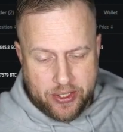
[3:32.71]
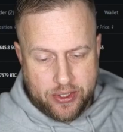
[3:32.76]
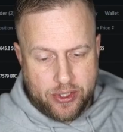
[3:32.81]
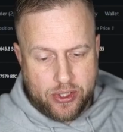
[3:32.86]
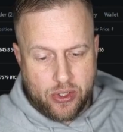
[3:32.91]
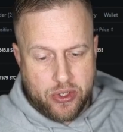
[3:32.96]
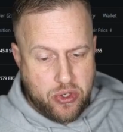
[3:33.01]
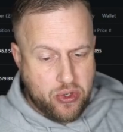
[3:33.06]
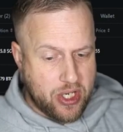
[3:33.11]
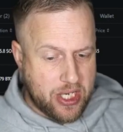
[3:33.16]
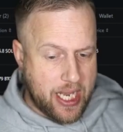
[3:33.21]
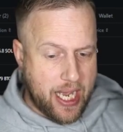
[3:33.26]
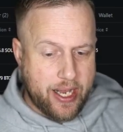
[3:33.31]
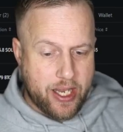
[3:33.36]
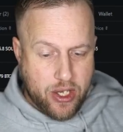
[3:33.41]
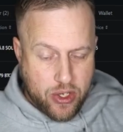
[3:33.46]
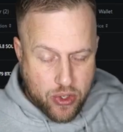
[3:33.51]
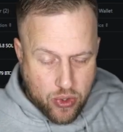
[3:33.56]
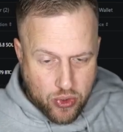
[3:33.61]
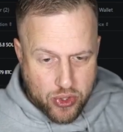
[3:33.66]
So you cannot
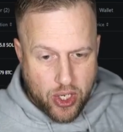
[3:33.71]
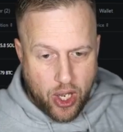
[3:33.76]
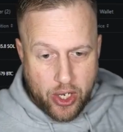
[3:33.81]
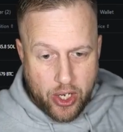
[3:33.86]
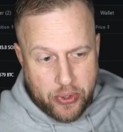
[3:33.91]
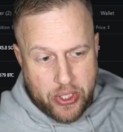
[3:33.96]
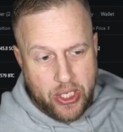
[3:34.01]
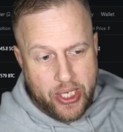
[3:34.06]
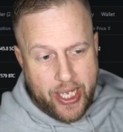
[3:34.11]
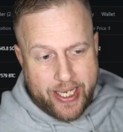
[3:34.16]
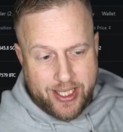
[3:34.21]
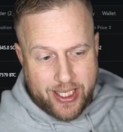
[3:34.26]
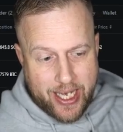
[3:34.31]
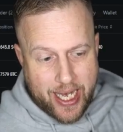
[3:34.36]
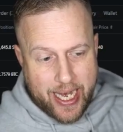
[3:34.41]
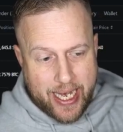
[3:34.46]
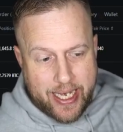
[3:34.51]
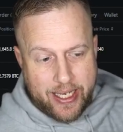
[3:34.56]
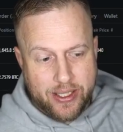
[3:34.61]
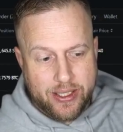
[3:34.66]
use unrealized
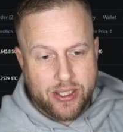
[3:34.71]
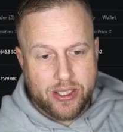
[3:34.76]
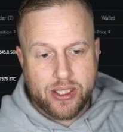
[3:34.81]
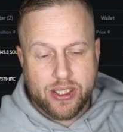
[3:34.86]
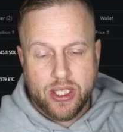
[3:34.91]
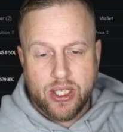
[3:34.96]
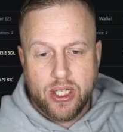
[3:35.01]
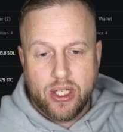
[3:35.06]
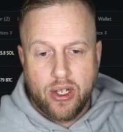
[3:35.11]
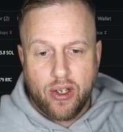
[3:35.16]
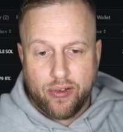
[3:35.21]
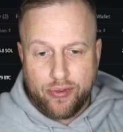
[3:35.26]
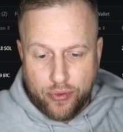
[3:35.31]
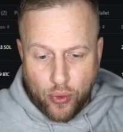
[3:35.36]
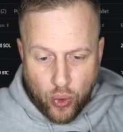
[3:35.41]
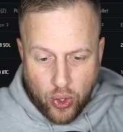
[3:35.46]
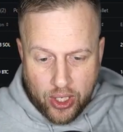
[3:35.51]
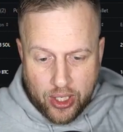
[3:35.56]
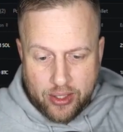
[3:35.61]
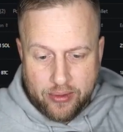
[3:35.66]
gains
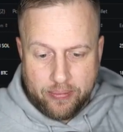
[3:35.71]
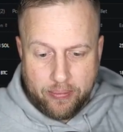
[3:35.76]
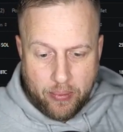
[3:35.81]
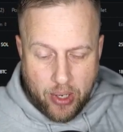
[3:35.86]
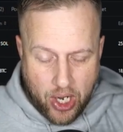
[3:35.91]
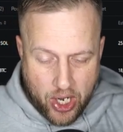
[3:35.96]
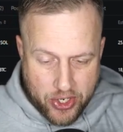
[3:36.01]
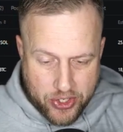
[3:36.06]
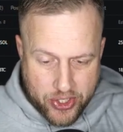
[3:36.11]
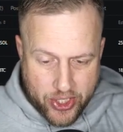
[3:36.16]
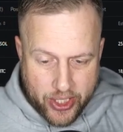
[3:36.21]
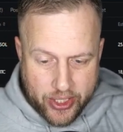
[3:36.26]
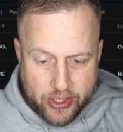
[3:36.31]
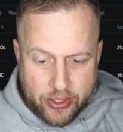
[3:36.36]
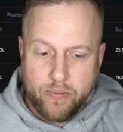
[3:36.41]
for margin.